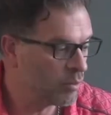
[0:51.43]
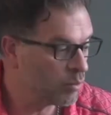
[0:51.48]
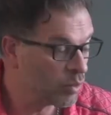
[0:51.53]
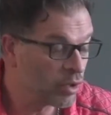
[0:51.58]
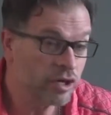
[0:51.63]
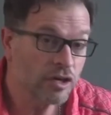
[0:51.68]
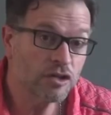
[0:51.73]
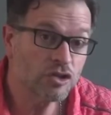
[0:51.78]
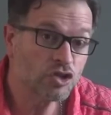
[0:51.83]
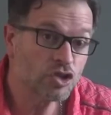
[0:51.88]
And we're
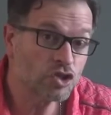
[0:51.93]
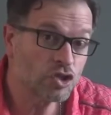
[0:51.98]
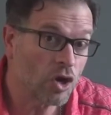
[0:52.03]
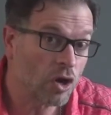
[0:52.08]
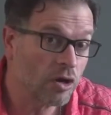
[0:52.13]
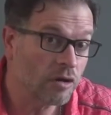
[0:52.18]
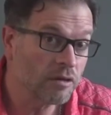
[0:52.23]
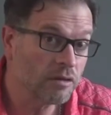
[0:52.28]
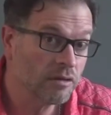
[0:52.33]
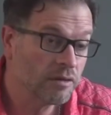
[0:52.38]
going to
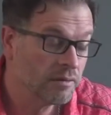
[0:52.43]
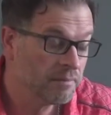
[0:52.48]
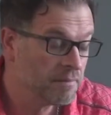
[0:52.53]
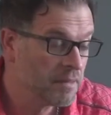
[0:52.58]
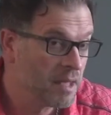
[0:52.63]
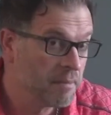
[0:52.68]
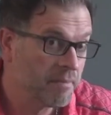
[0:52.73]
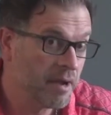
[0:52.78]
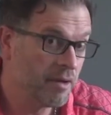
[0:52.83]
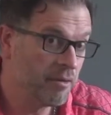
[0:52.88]
start
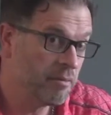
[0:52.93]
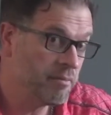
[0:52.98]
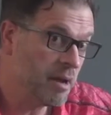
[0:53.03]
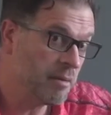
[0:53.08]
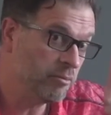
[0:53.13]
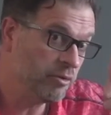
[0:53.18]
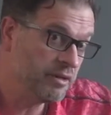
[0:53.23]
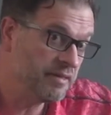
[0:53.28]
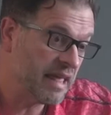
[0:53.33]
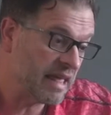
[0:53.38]
by
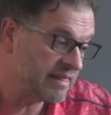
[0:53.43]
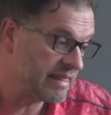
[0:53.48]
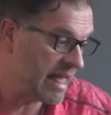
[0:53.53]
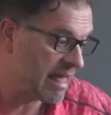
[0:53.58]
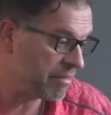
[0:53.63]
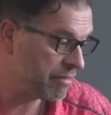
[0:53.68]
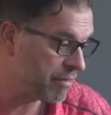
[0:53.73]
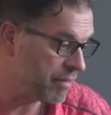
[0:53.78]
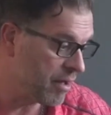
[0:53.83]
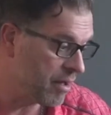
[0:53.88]
remembering that
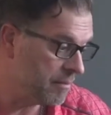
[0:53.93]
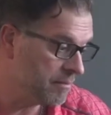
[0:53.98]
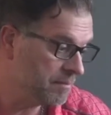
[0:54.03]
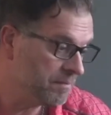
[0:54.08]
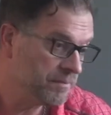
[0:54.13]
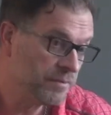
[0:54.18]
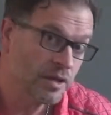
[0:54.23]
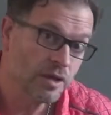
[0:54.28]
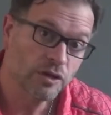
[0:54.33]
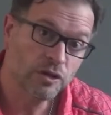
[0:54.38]
that thumb
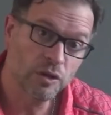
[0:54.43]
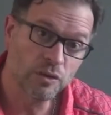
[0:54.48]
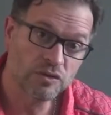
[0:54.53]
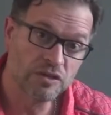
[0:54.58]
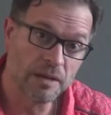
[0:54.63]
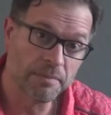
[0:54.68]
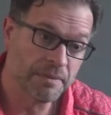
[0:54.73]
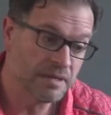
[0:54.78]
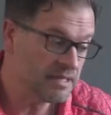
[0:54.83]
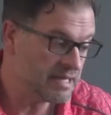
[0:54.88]

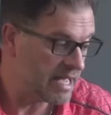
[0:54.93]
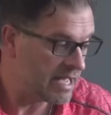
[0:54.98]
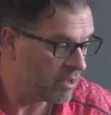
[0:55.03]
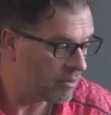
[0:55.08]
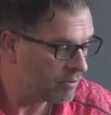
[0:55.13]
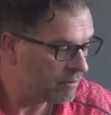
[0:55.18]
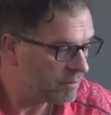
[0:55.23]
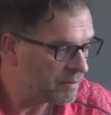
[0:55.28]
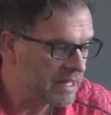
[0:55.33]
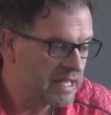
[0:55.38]
goes up and
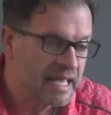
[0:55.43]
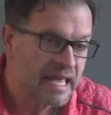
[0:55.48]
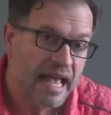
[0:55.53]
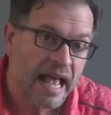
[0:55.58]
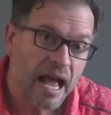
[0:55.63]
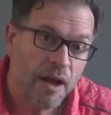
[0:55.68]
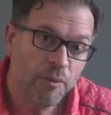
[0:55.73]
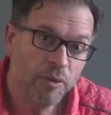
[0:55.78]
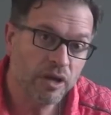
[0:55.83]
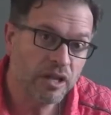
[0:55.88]
down,
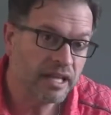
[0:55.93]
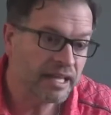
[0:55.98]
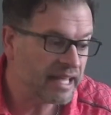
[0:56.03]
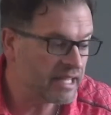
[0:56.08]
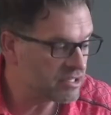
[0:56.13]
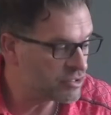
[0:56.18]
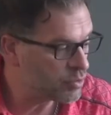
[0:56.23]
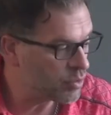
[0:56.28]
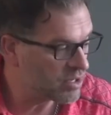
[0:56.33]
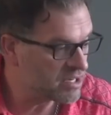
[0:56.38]
and we're going to
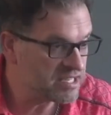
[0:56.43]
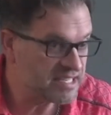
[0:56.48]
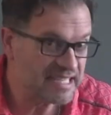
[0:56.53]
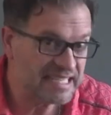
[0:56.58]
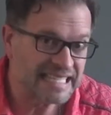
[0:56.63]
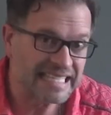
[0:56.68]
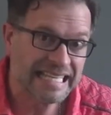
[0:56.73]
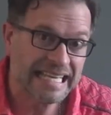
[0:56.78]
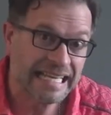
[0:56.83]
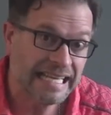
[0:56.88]
get to our
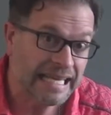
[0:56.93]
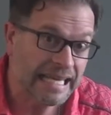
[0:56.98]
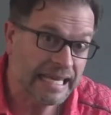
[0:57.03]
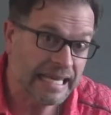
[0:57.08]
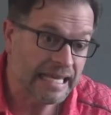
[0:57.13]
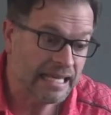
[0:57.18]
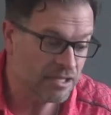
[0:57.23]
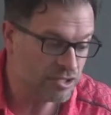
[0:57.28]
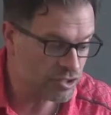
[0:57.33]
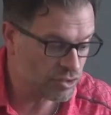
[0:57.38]
skinny
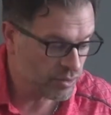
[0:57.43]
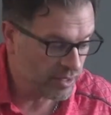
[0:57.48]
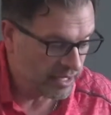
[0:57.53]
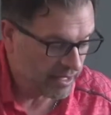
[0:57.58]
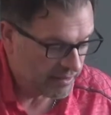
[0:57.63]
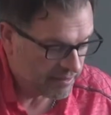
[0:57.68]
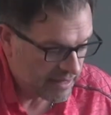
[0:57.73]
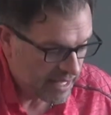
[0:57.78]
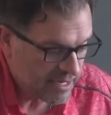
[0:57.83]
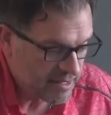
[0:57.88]
E string.
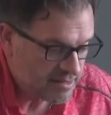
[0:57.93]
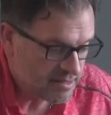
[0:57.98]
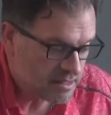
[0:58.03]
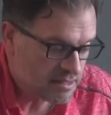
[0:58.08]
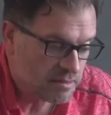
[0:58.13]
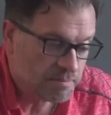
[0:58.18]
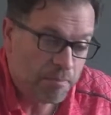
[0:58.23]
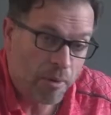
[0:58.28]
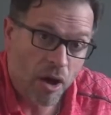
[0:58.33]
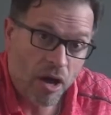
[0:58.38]
That is
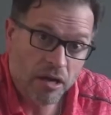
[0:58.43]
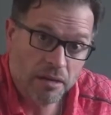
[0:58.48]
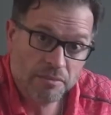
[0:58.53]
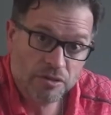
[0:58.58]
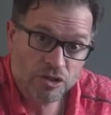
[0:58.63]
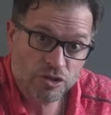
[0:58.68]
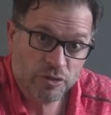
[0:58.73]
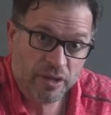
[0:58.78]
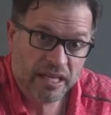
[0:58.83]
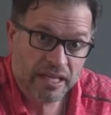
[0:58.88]
this bottom
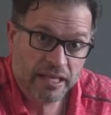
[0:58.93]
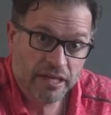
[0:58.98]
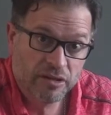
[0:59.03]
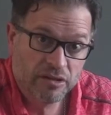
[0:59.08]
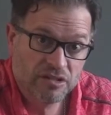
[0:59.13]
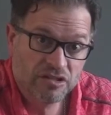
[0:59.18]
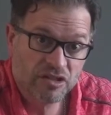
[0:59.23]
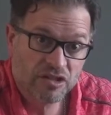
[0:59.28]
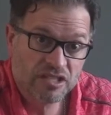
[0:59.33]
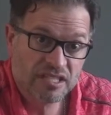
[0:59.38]
string here.
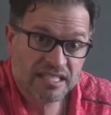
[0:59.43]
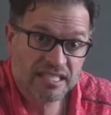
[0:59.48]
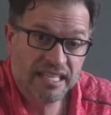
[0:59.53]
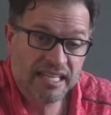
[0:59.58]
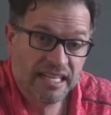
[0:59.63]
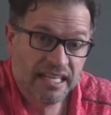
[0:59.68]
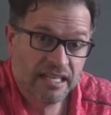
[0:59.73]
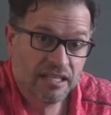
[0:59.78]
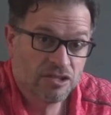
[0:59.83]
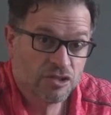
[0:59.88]
It's our
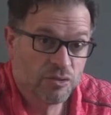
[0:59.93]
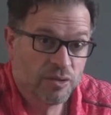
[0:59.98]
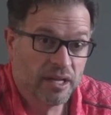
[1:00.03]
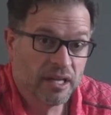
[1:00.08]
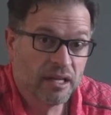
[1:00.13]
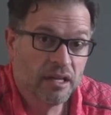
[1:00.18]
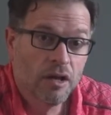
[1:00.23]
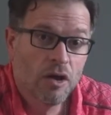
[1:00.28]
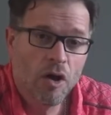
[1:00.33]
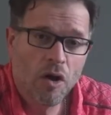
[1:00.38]
skinny
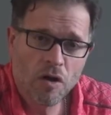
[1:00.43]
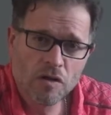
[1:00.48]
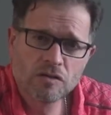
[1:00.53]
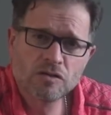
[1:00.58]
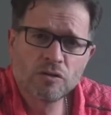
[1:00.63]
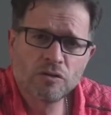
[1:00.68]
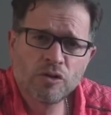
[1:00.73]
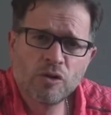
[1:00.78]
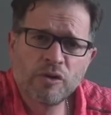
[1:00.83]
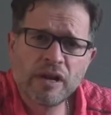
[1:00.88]
string,
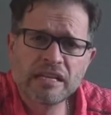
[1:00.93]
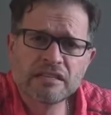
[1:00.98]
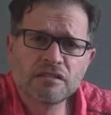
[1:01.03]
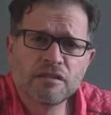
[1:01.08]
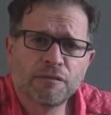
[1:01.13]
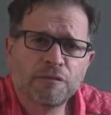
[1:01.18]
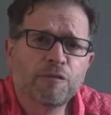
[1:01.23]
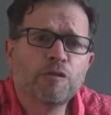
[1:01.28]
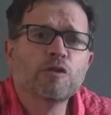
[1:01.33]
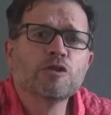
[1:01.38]
also known as
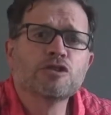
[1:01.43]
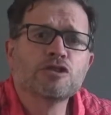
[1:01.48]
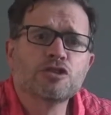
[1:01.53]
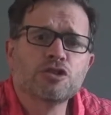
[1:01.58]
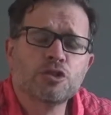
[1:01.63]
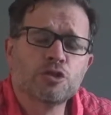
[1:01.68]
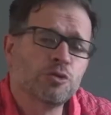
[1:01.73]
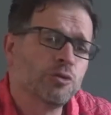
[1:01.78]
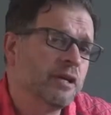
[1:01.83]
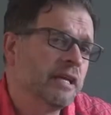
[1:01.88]
the first
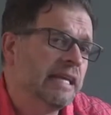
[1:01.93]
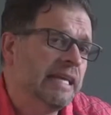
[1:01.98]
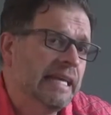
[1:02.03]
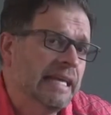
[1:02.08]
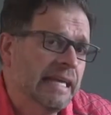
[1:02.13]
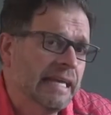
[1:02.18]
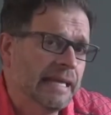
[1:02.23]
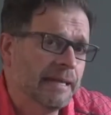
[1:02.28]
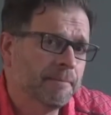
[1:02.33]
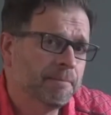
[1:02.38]
string
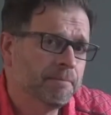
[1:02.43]
E.